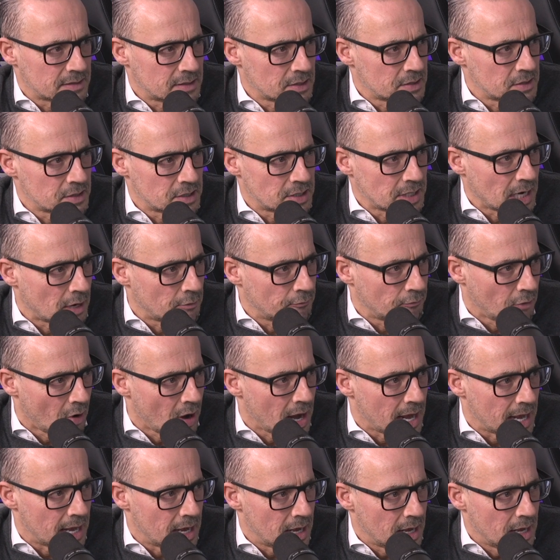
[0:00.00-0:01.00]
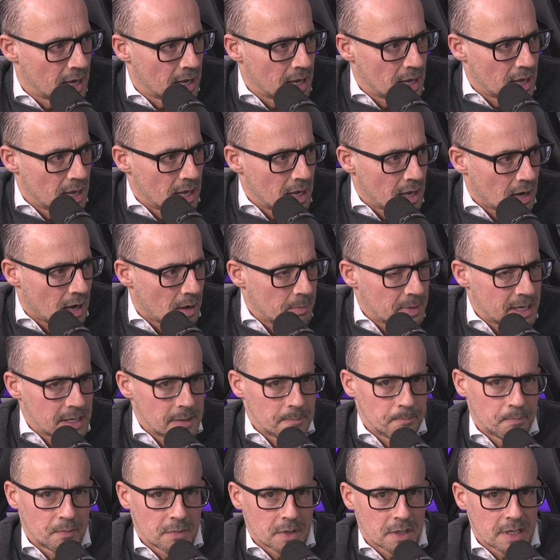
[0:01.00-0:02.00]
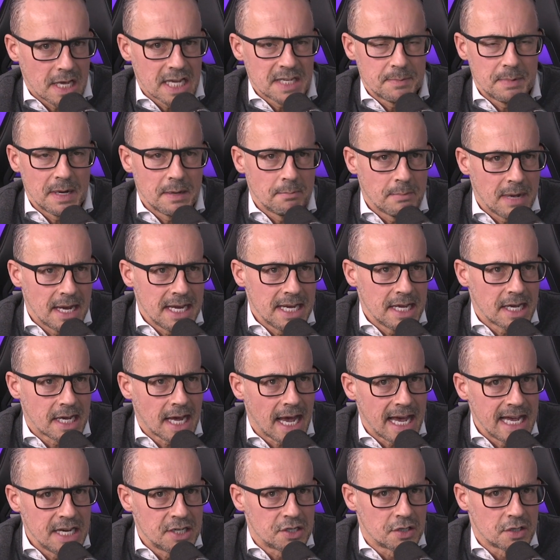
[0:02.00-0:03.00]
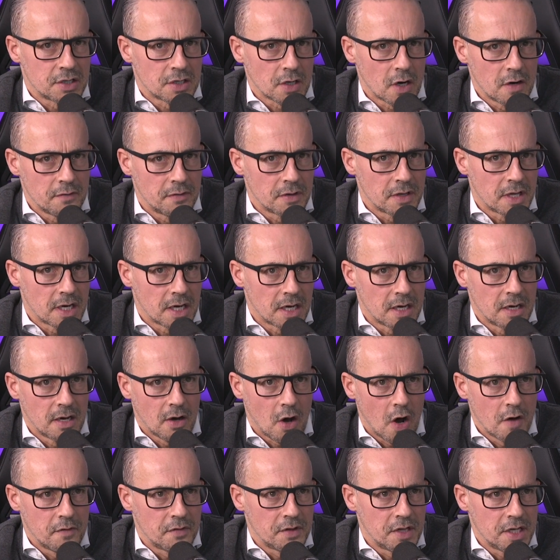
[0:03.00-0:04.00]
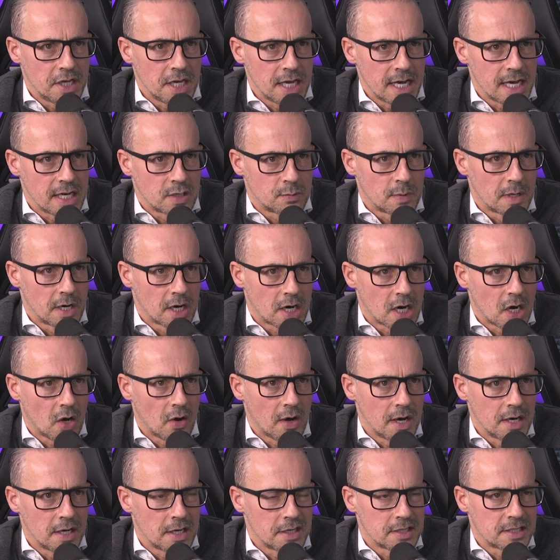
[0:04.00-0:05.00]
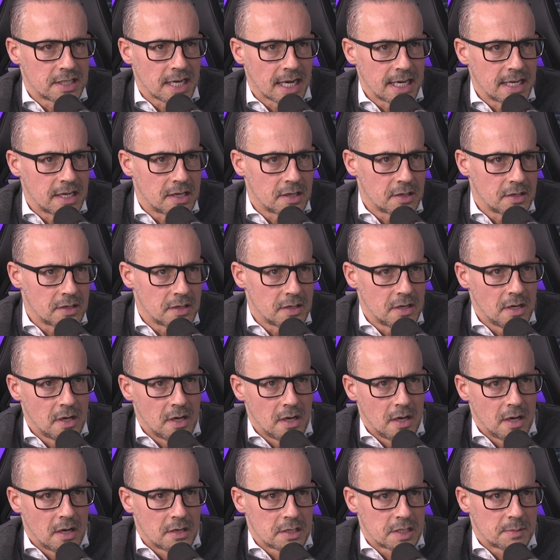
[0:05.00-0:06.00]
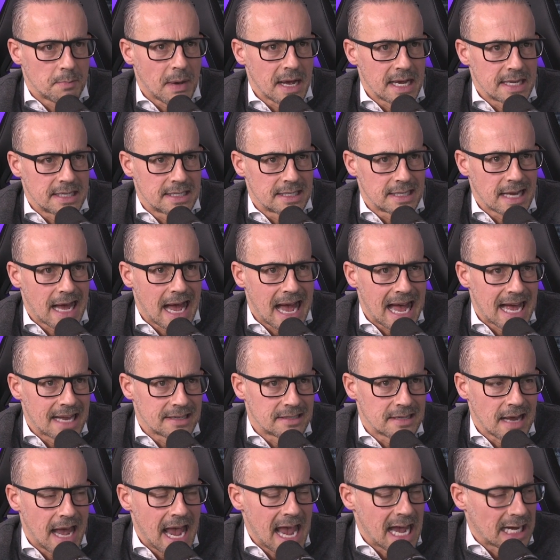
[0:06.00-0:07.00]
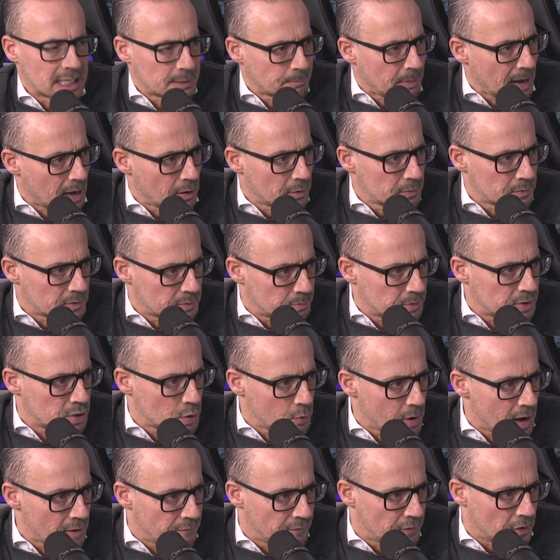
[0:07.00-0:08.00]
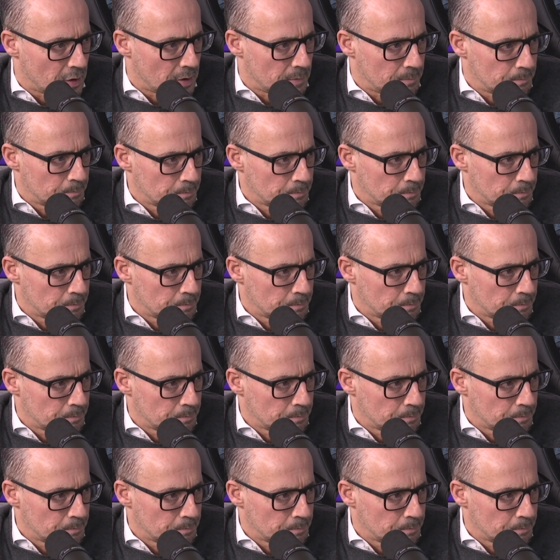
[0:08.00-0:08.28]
doesn't sound right. I mean, there's been many occasions over the, over the years when a client has taken space at X pounds per square foot.